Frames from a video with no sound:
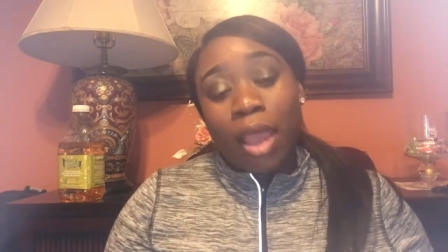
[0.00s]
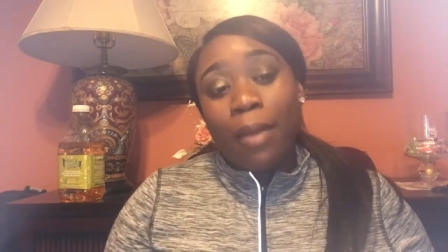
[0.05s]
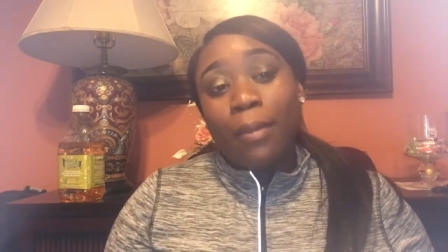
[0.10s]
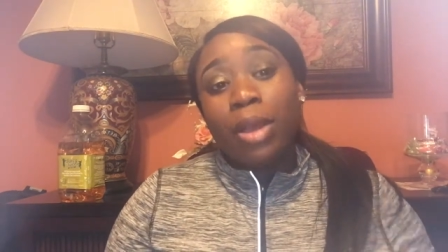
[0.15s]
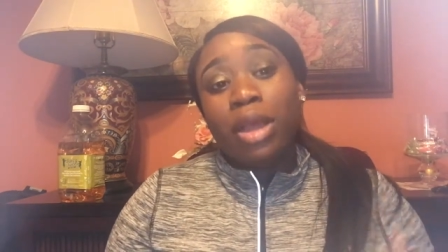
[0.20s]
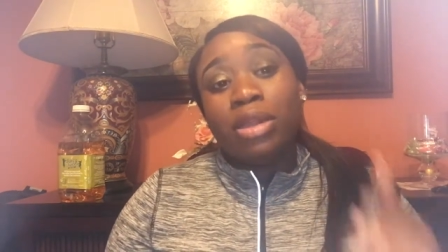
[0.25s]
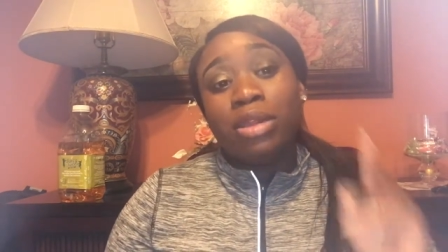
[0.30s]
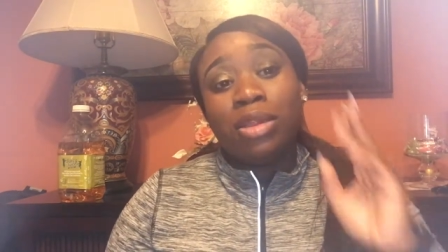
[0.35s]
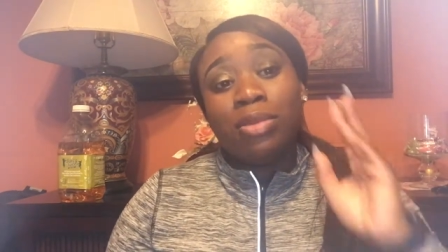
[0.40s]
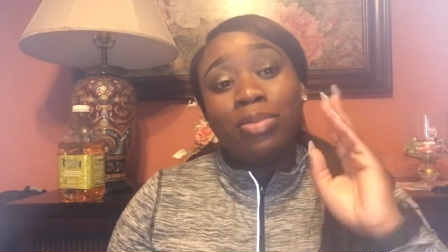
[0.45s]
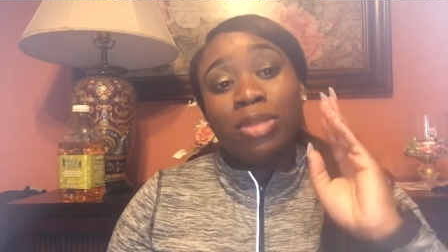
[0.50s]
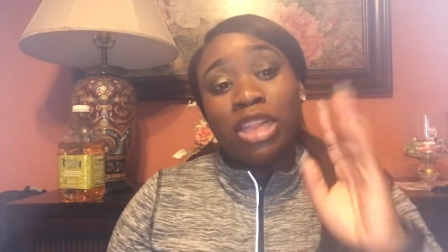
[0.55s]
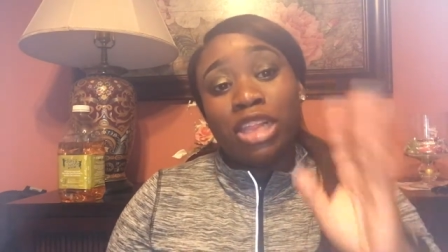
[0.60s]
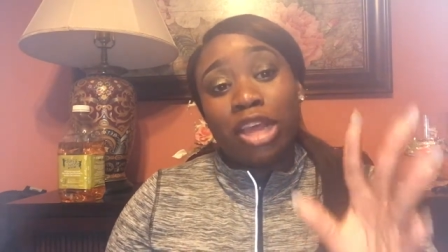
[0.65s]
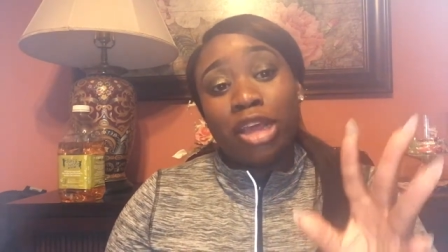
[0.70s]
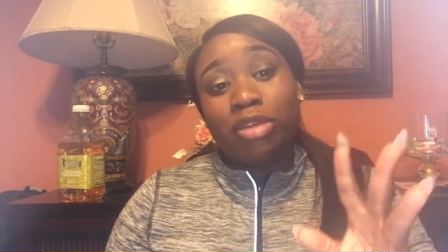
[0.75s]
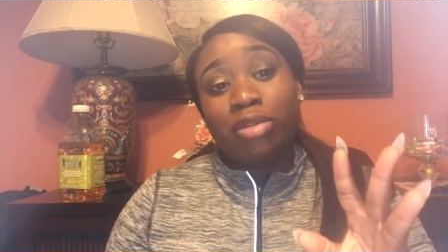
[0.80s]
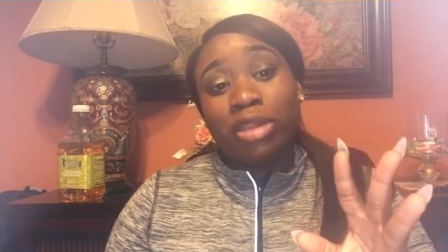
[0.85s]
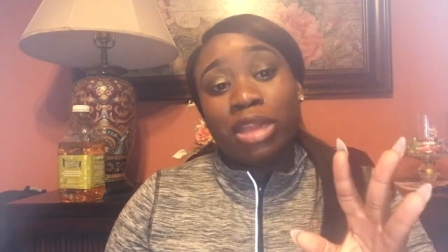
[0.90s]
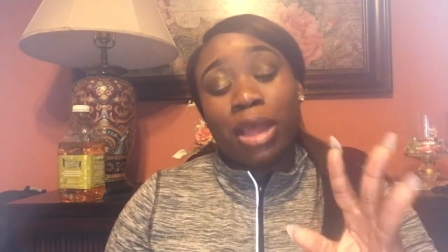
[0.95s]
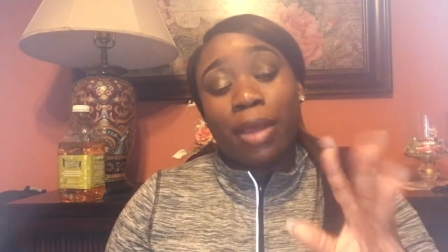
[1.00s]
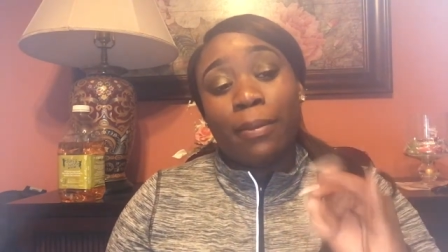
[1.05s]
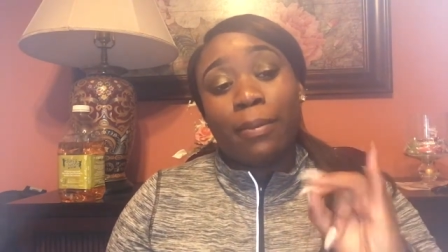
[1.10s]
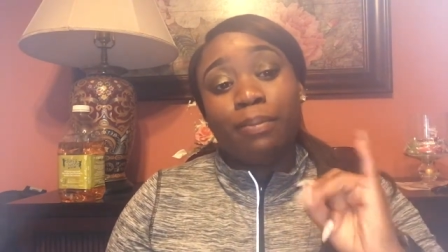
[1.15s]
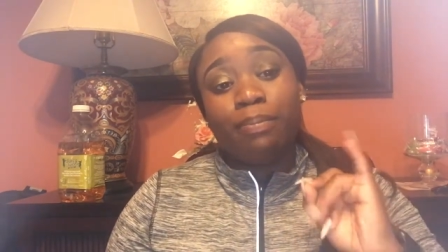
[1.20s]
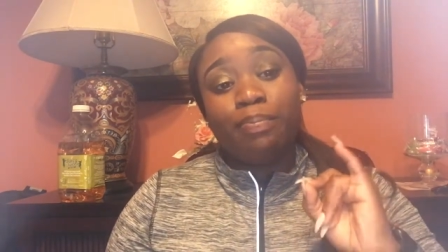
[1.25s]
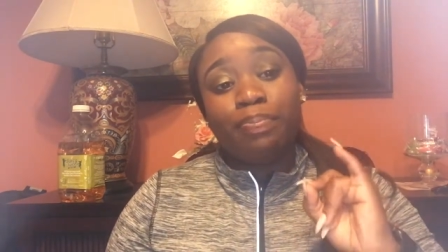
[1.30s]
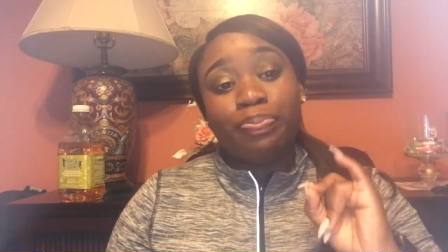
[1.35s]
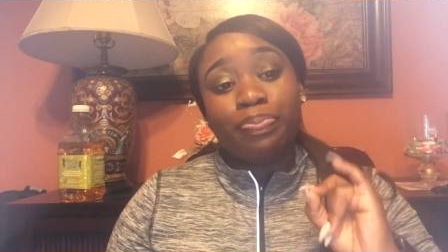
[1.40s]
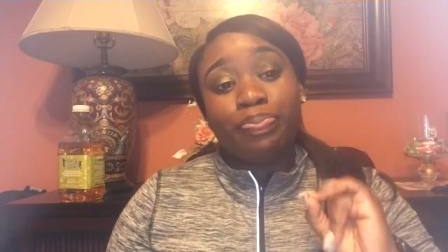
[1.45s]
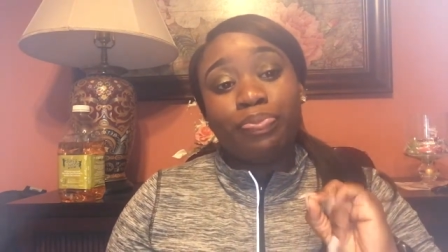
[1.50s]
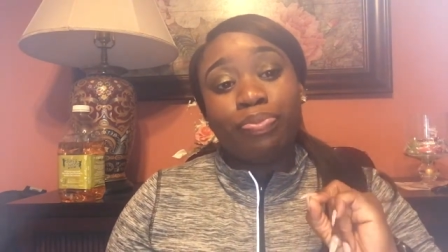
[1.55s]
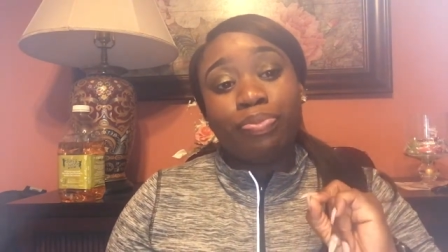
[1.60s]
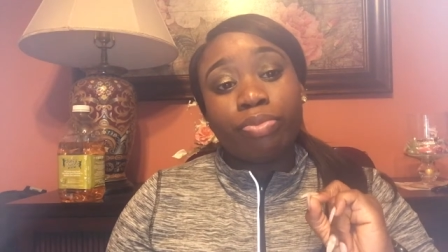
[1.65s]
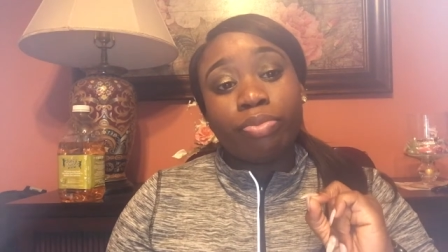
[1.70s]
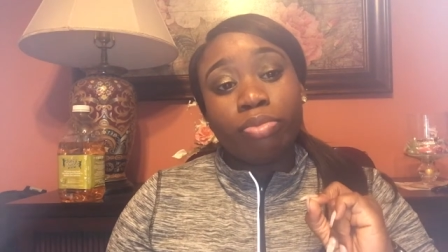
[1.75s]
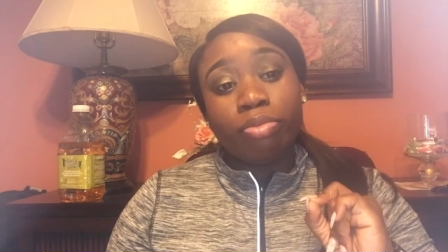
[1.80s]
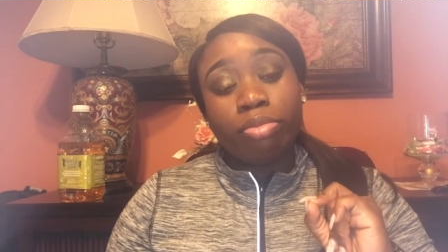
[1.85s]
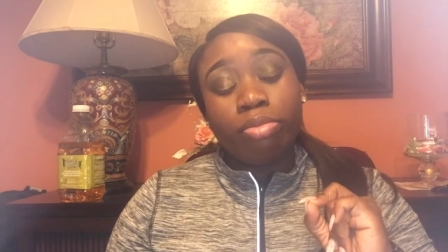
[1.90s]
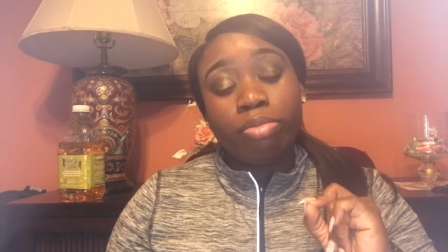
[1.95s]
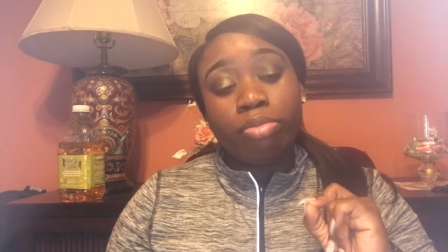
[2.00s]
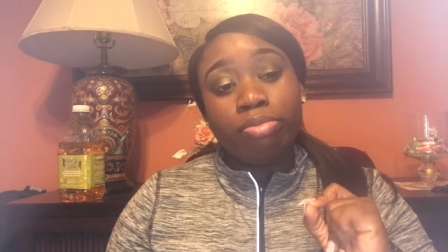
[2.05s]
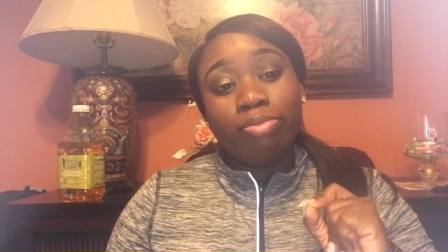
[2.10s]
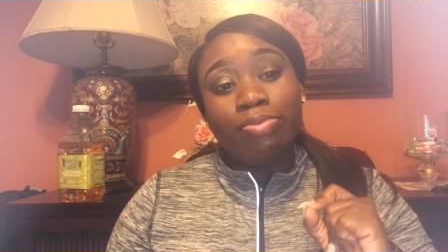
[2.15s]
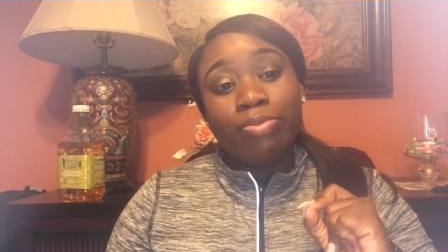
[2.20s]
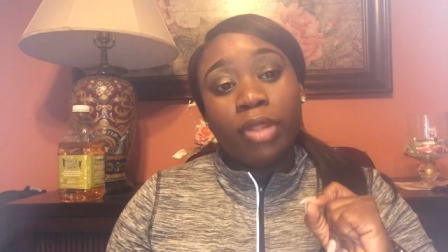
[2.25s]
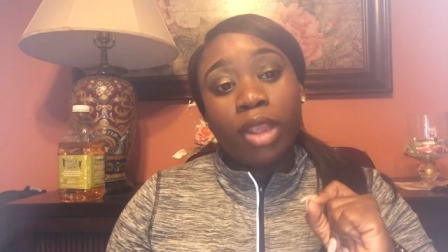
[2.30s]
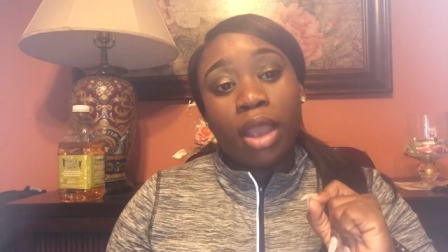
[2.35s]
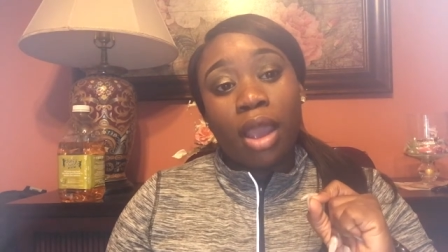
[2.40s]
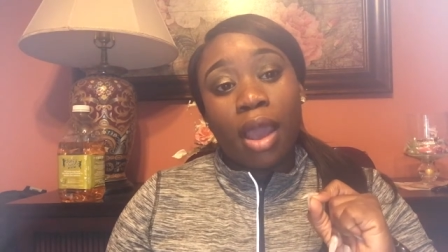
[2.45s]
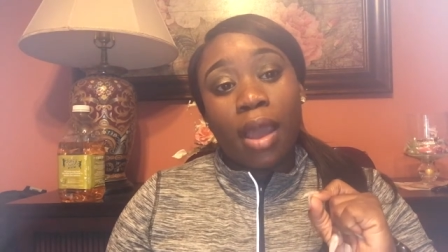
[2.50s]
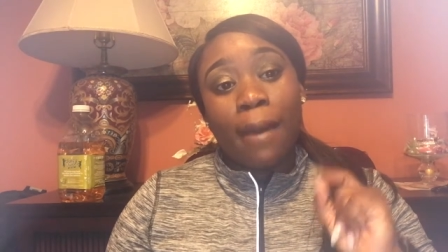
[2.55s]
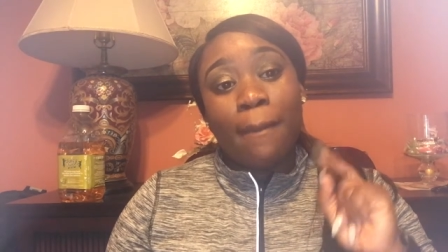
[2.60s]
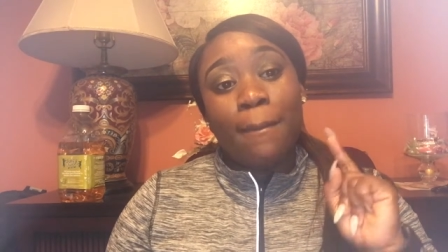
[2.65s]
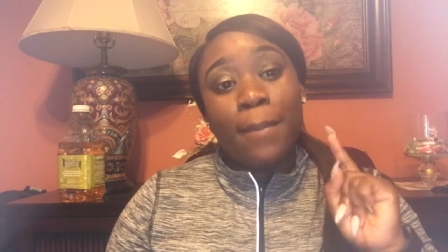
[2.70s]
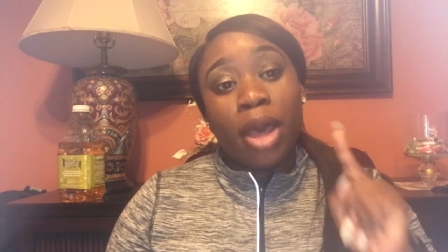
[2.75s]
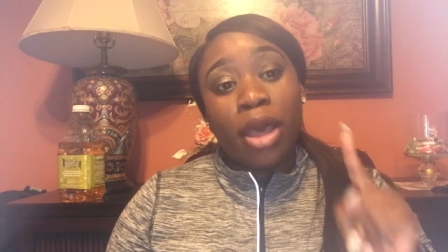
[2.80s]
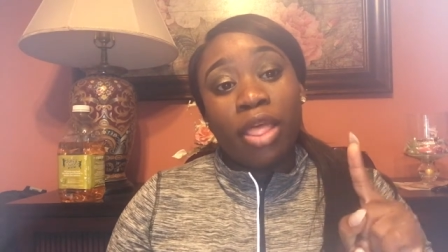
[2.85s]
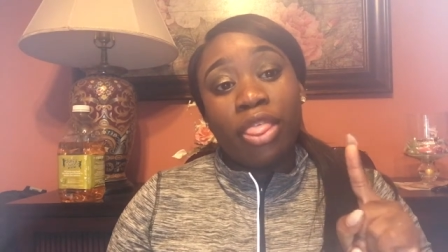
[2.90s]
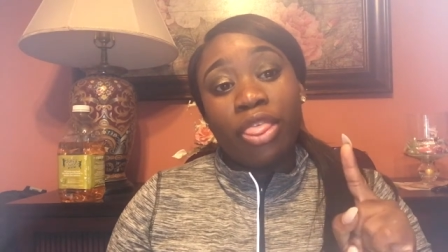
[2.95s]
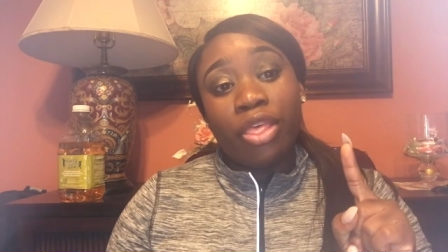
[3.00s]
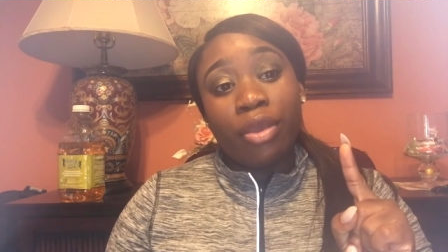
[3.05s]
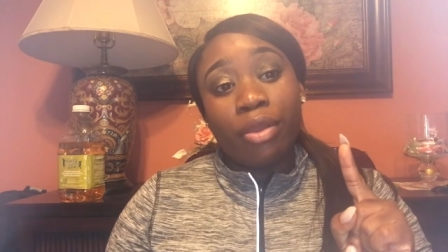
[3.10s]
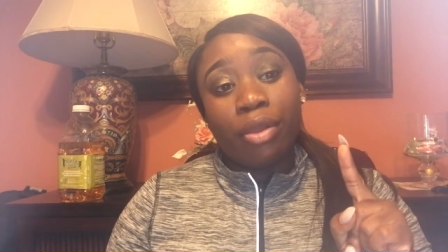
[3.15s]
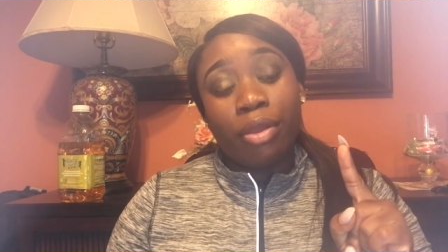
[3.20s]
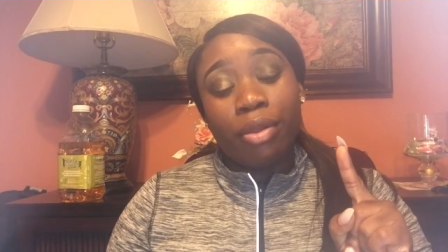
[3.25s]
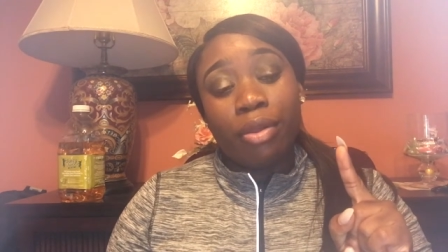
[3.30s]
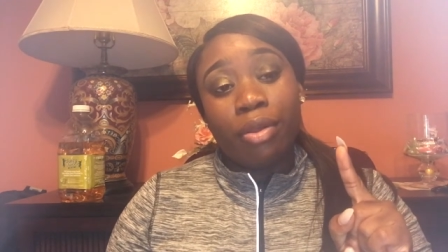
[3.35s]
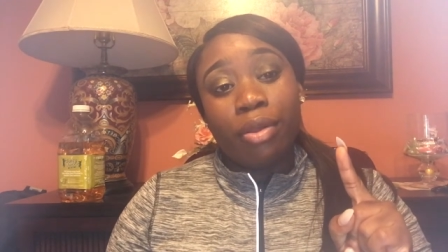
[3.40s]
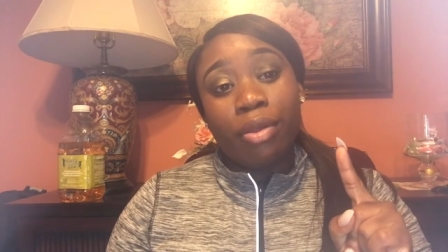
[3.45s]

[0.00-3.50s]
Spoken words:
because let me tell you something. A mother